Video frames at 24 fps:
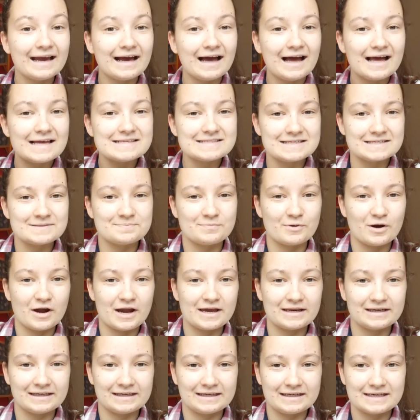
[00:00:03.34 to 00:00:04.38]
Hey guys, it's
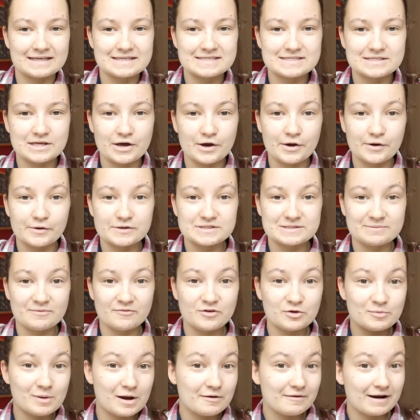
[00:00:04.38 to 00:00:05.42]
Bryony. So some of
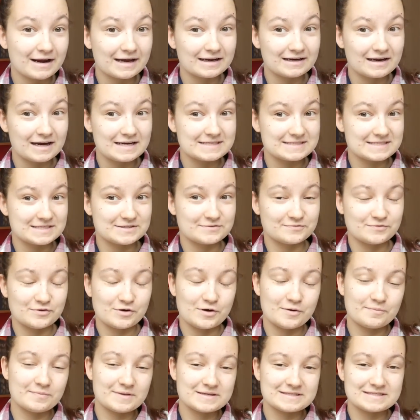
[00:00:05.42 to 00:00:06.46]
you might recognise this
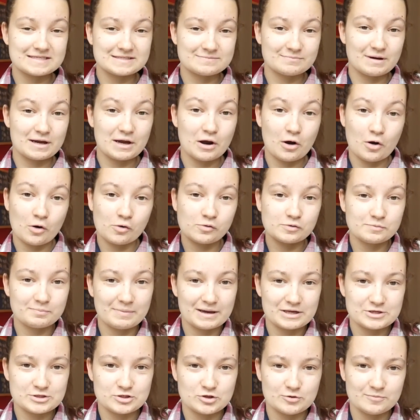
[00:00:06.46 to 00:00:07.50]
room. This is my old
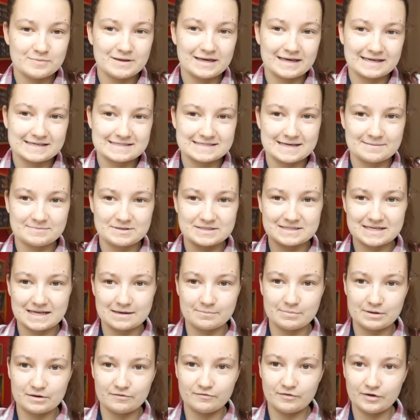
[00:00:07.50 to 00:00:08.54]
bedroom, except it's had
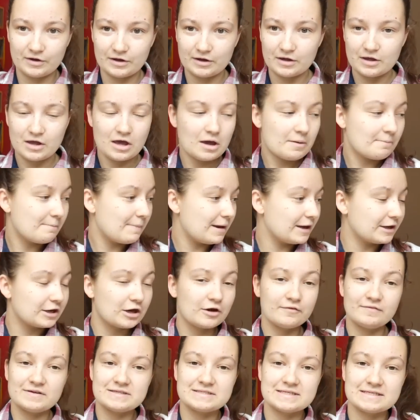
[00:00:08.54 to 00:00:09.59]
a bit of a
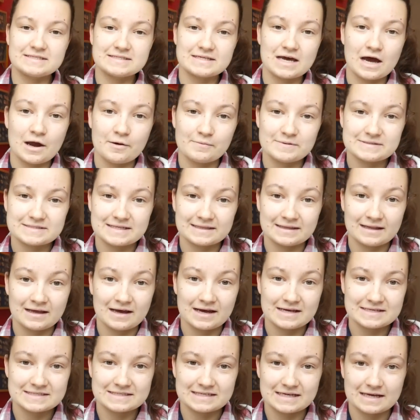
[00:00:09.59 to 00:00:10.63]
makeover since I was
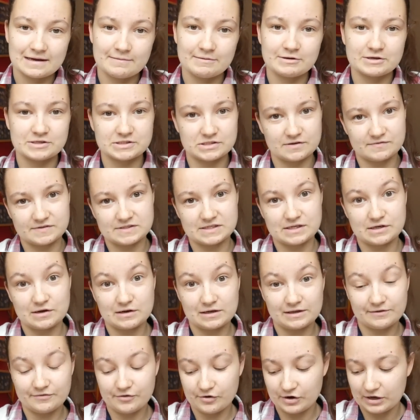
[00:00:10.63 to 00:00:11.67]
last here because obviously I
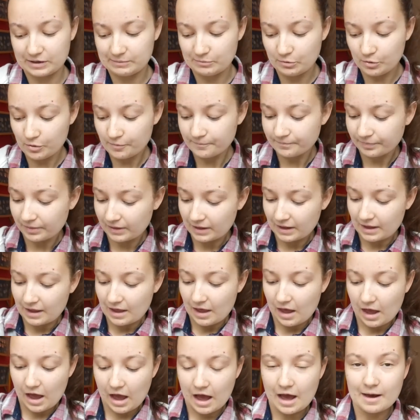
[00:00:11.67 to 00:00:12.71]
don't live here anymore.
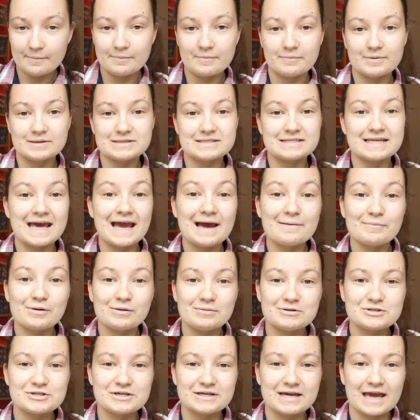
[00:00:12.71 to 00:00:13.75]
Um, but today I'm going
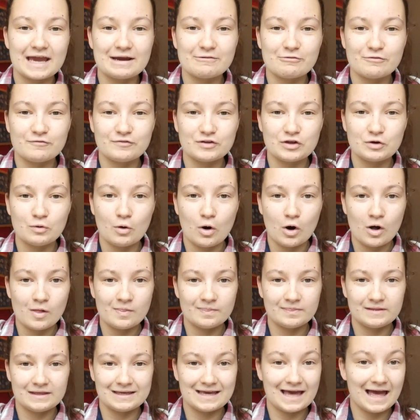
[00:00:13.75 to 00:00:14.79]
to be doing a review
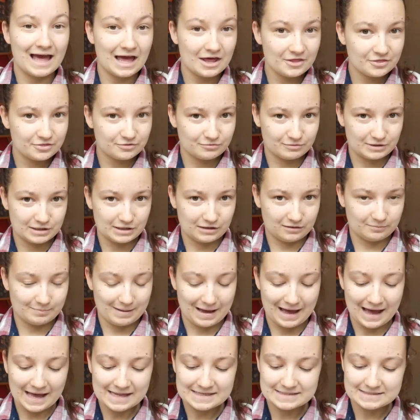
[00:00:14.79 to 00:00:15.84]
on the ethereal
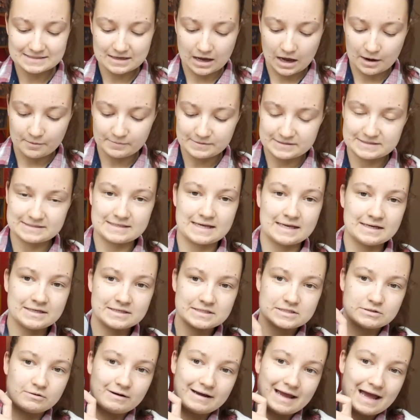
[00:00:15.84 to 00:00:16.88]
pads that I was
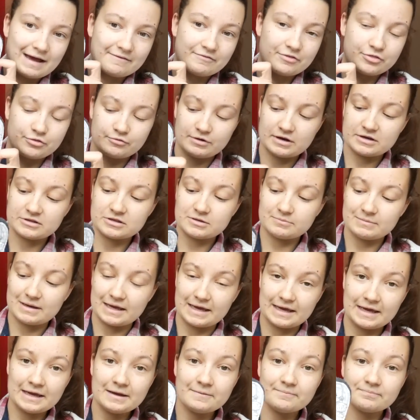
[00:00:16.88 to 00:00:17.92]
sent. So I have three of them
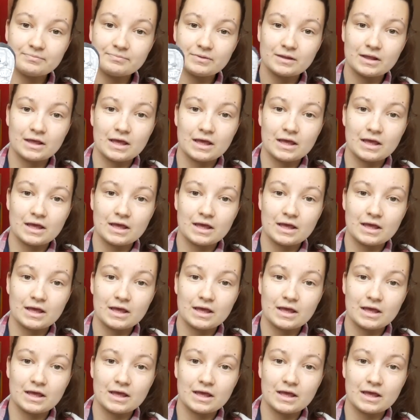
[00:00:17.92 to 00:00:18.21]
here.